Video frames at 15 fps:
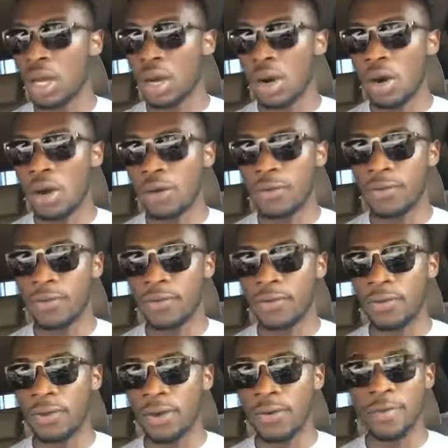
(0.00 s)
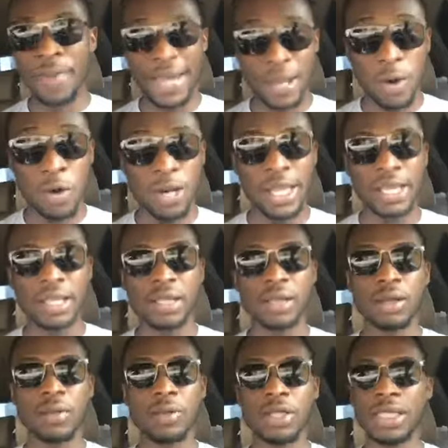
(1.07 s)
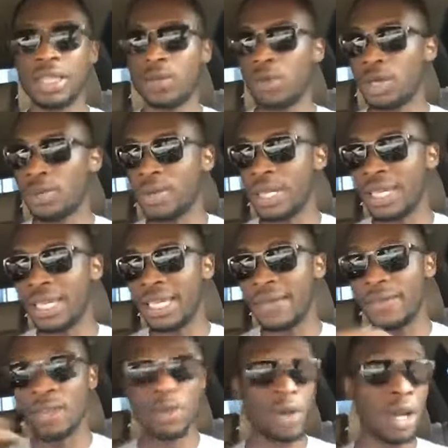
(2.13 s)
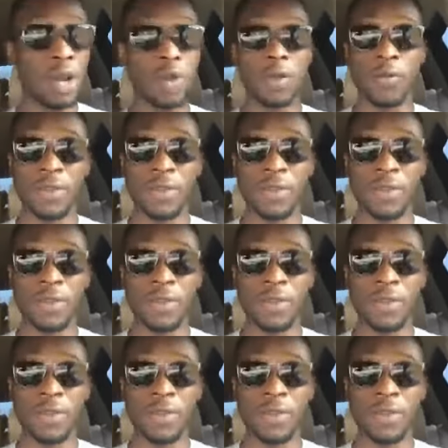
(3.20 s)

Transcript: of my colleagues obviously will be giving you a lot of